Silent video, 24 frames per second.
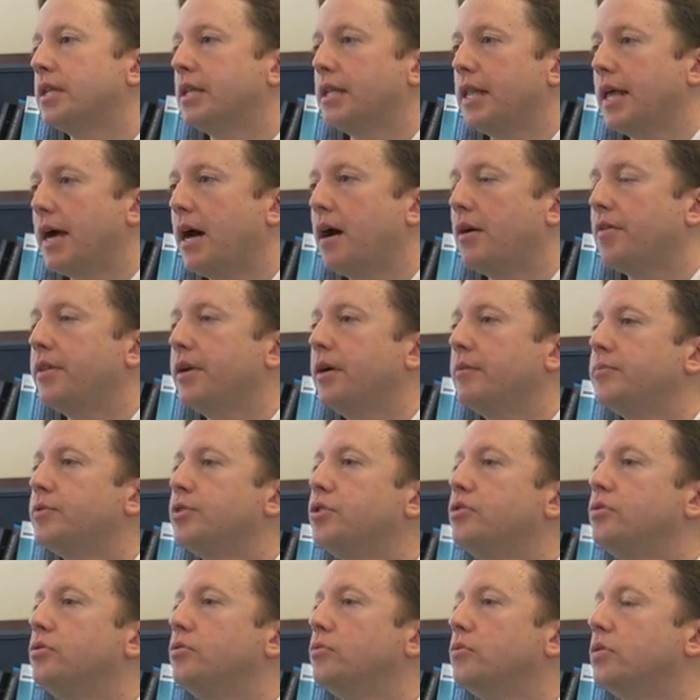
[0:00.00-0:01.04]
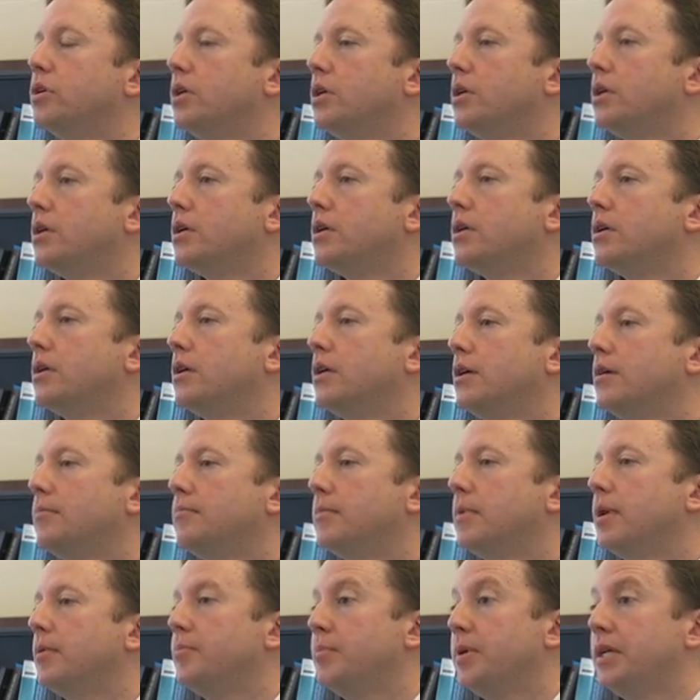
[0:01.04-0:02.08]
that allow them to
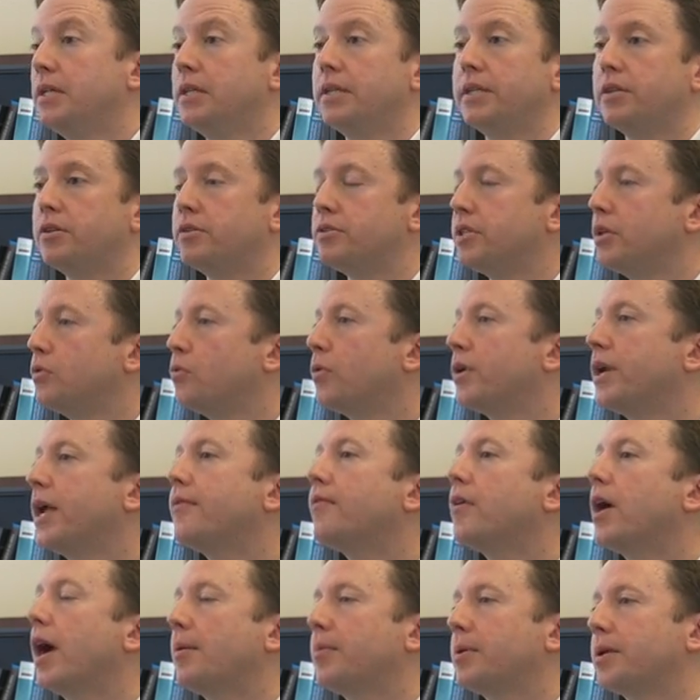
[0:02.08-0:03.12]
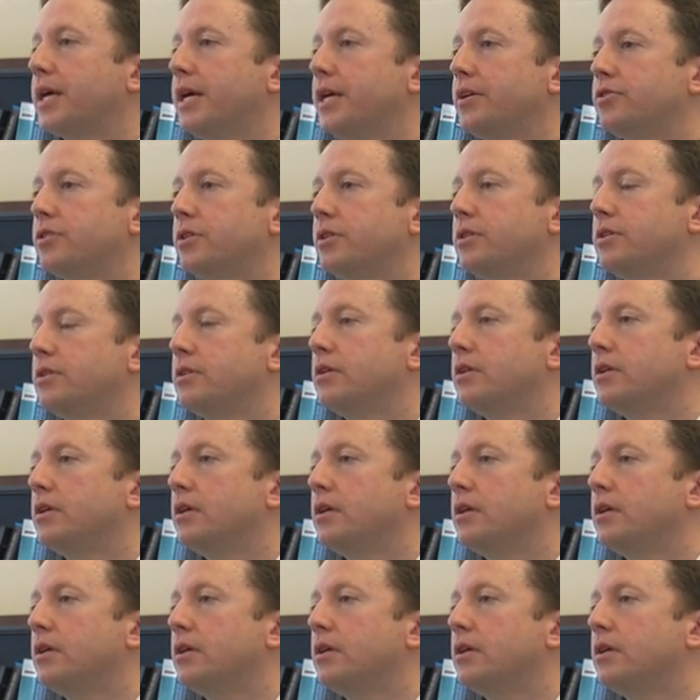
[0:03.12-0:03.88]
be leaders in whatever application